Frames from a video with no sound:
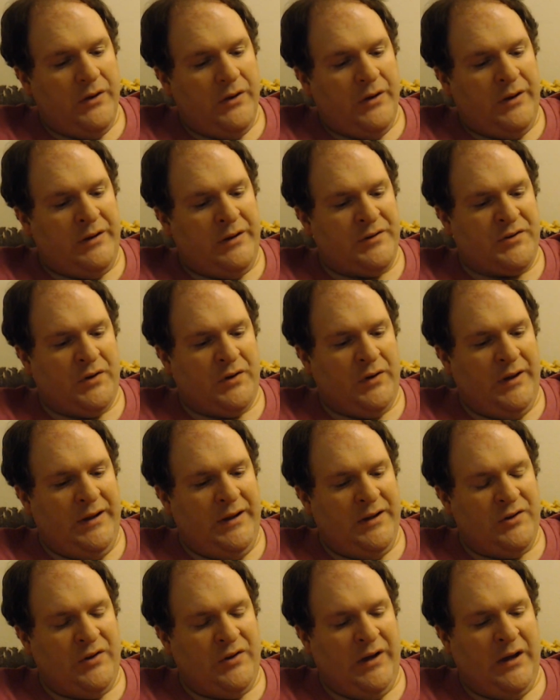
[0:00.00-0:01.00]
He is to lay
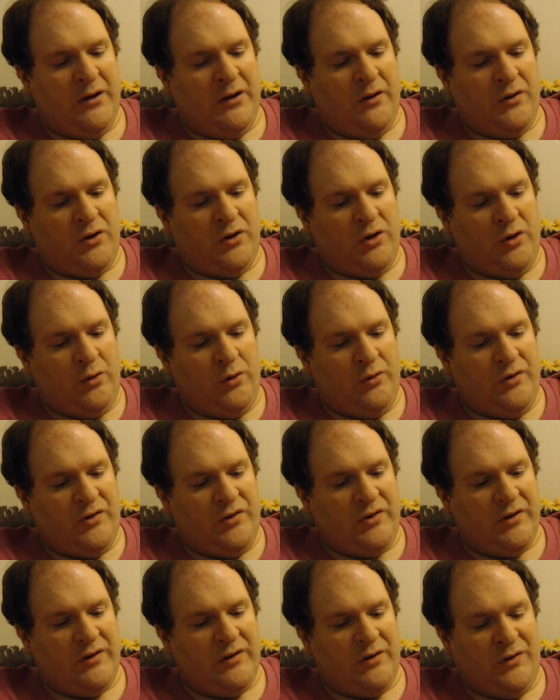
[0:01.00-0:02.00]
his hand on the
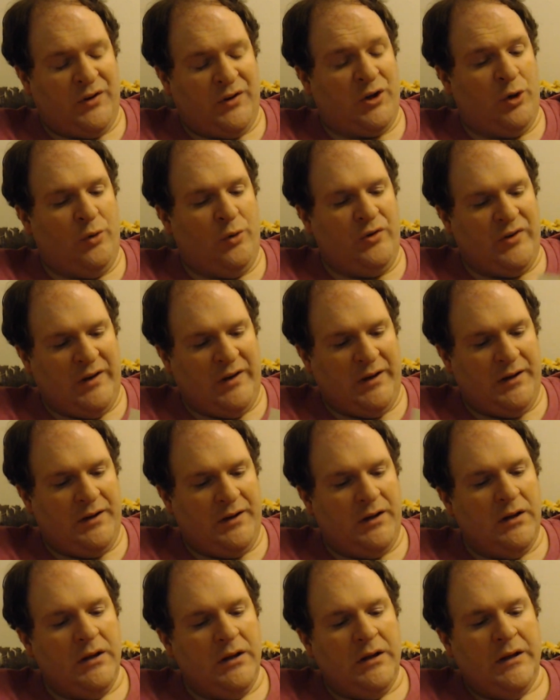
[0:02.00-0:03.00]
goat's
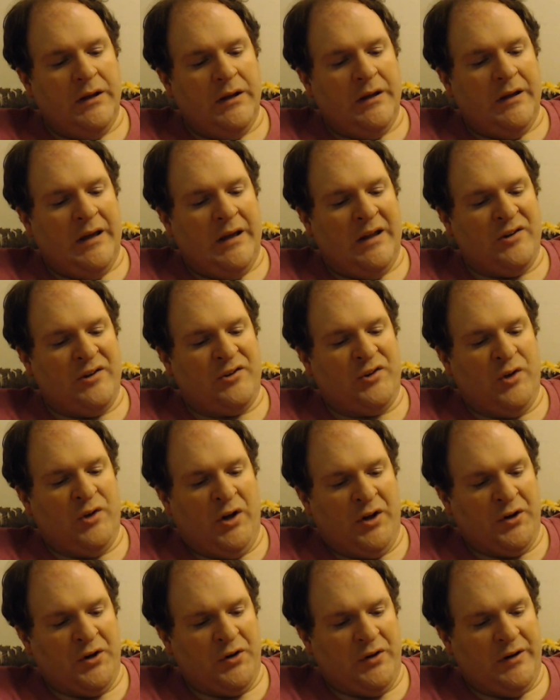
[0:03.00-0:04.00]
head and
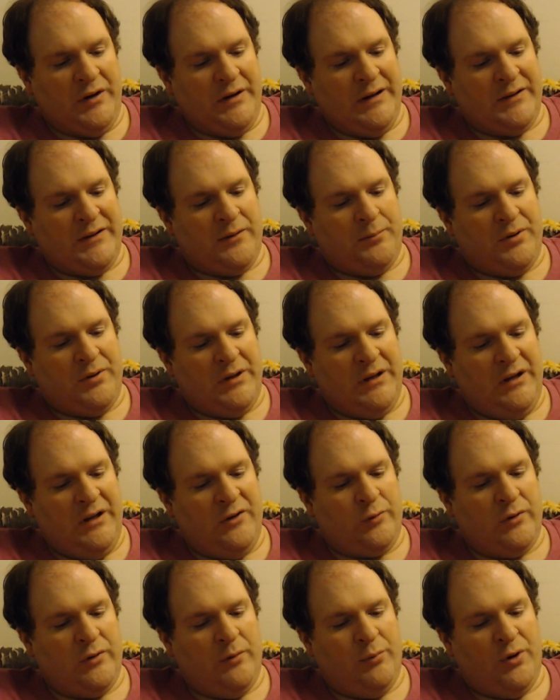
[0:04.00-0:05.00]
slaughter it at the
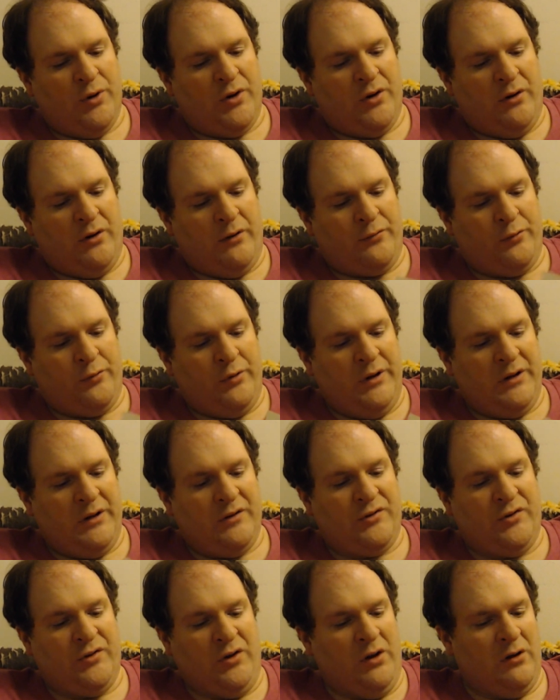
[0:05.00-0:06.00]
place where the burnt offering
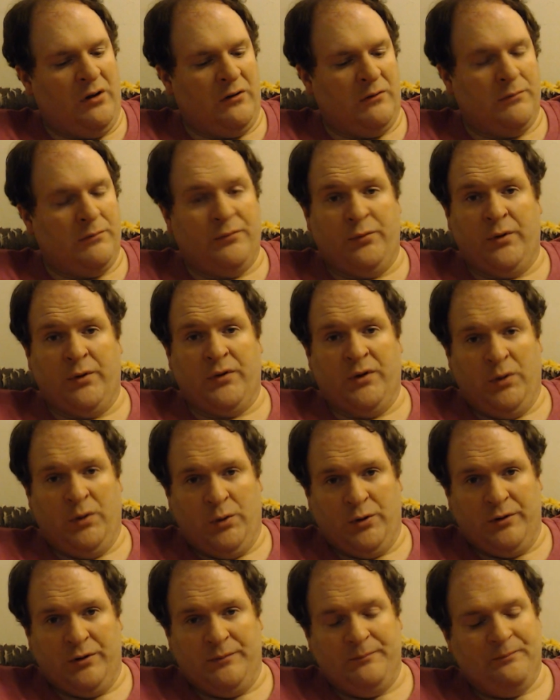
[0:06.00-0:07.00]
is slaughtered before the
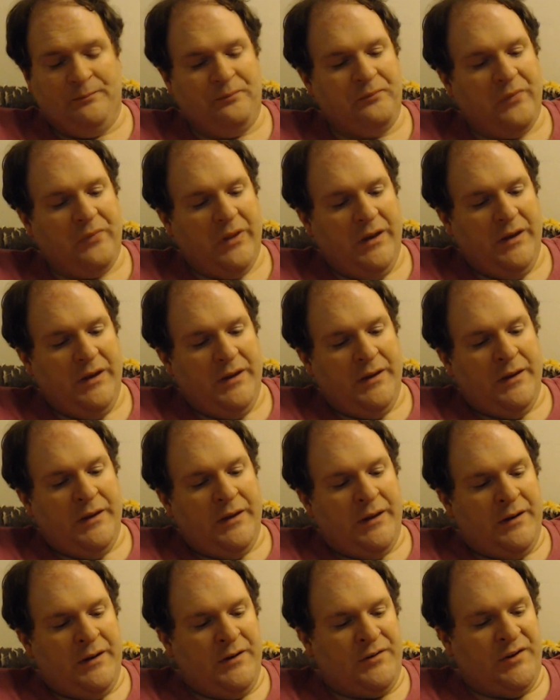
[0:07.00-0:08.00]
Lord.
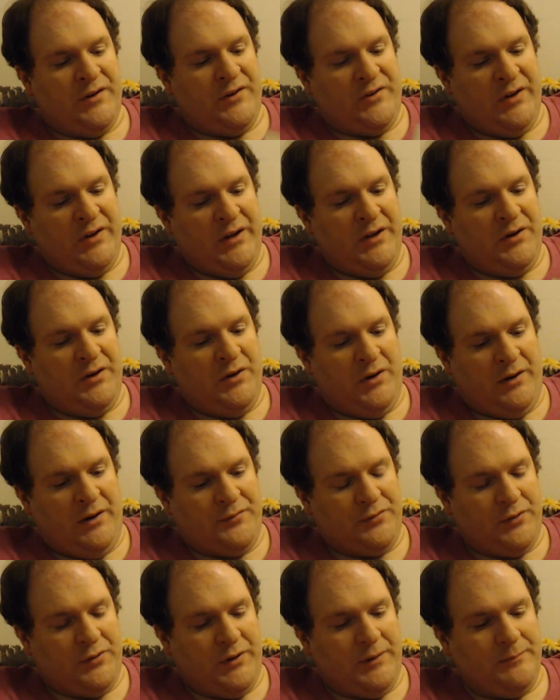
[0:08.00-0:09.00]
It is a sin
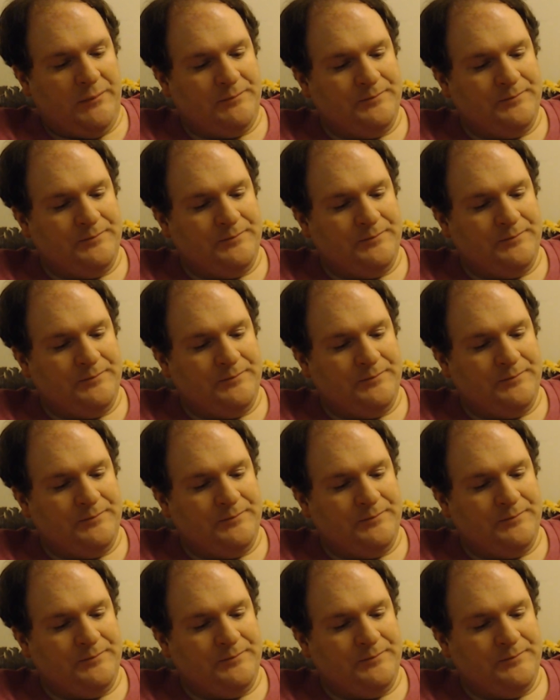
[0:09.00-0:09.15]
offering.